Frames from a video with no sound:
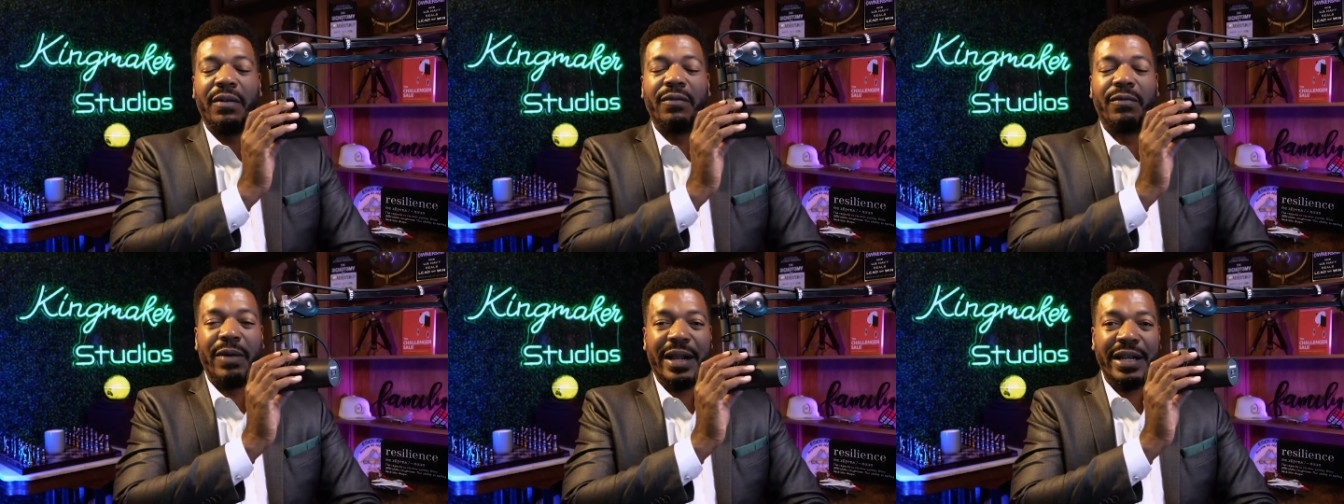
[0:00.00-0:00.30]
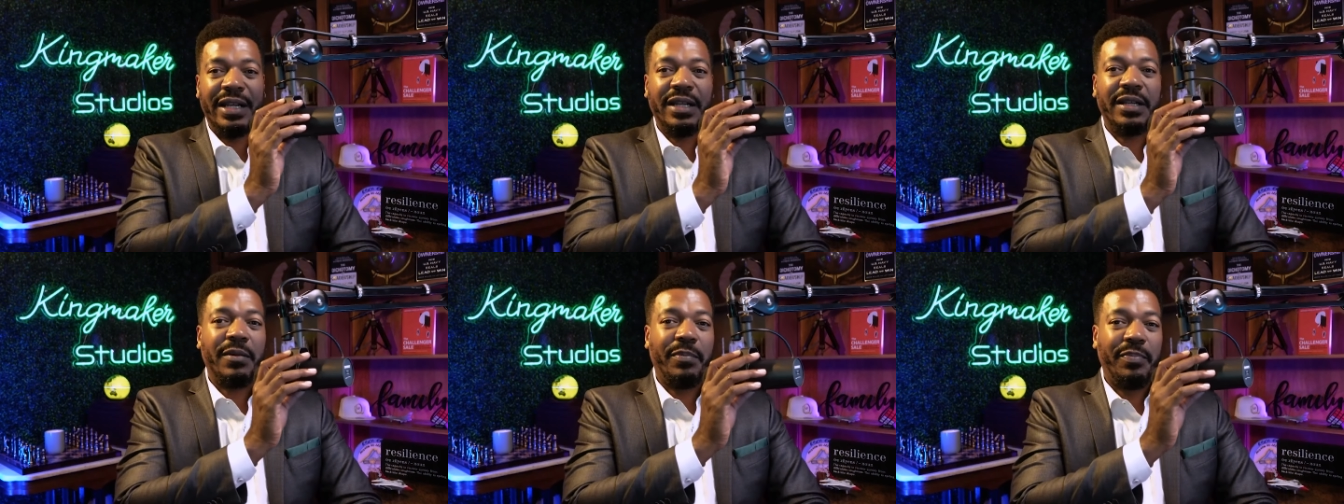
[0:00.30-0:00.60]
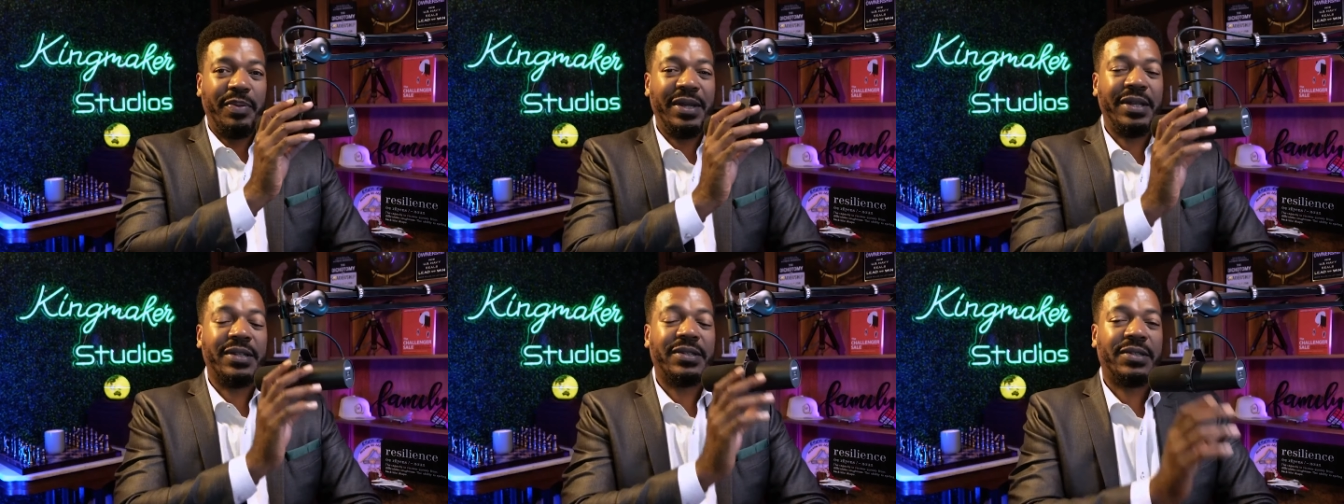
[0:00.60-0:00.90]
ready to
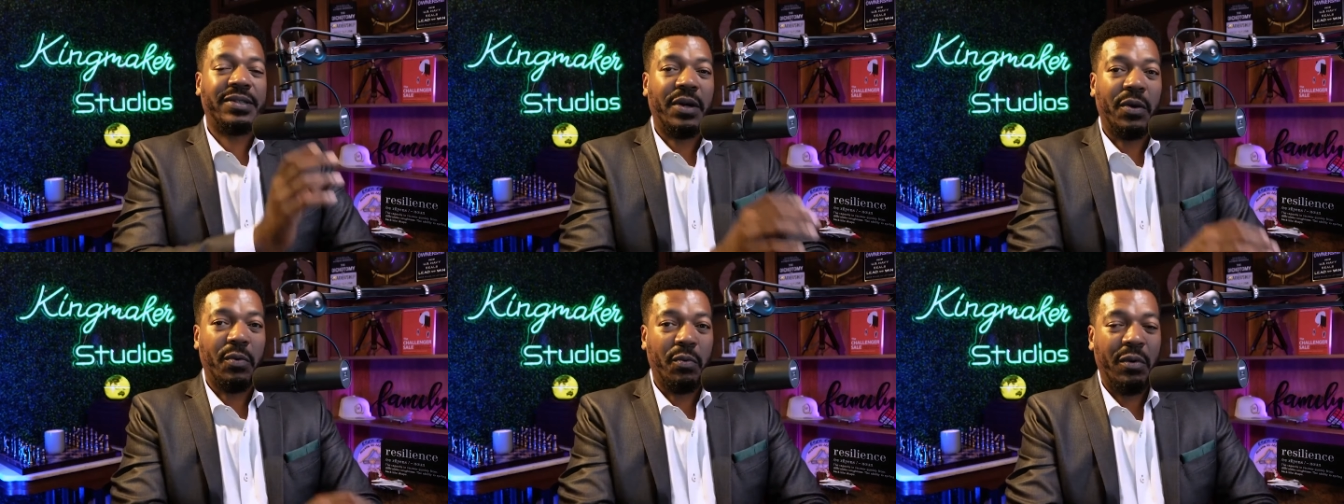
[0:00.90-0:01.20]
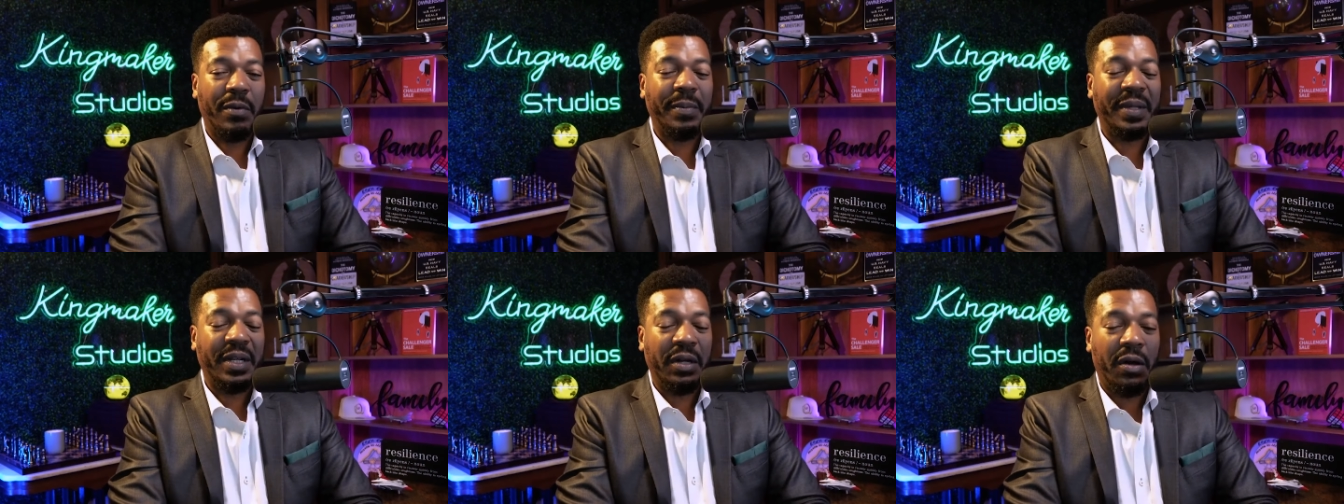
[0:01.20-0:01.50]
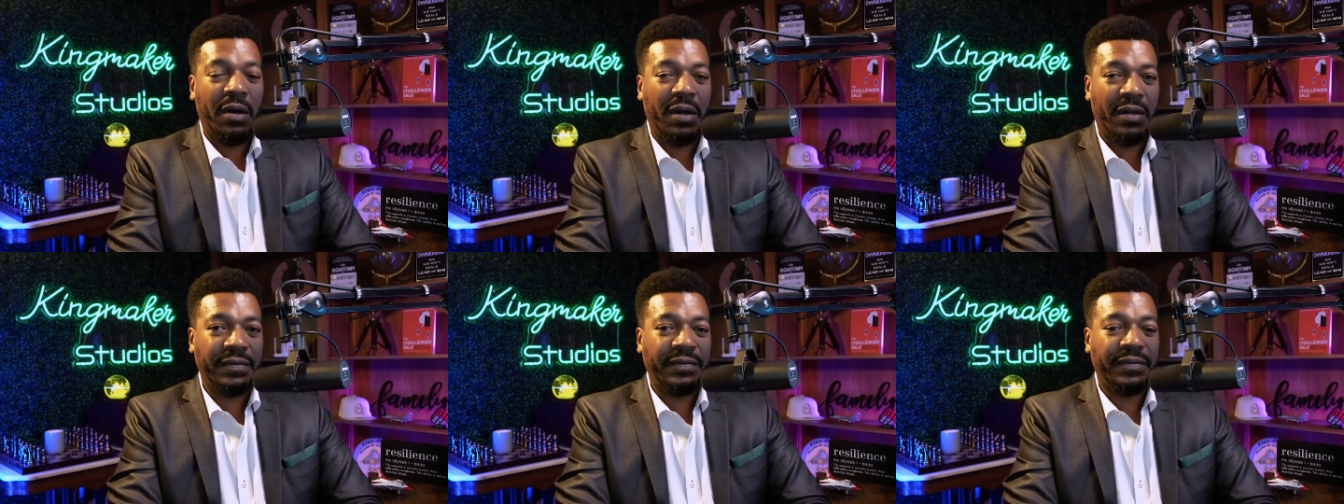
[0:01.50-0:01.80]
piss a woman
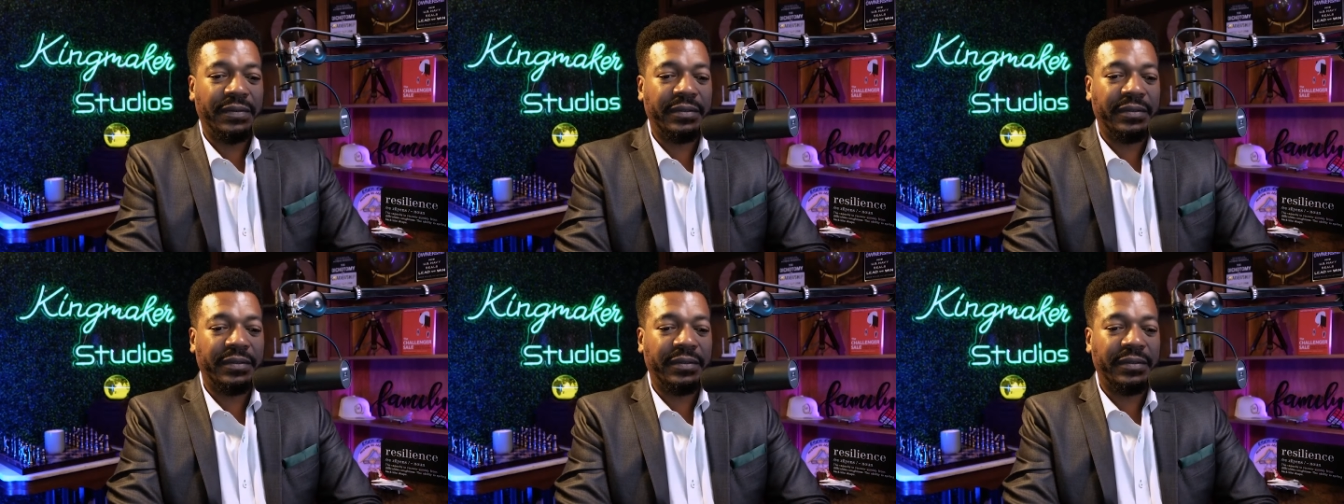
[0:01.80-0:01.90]
off.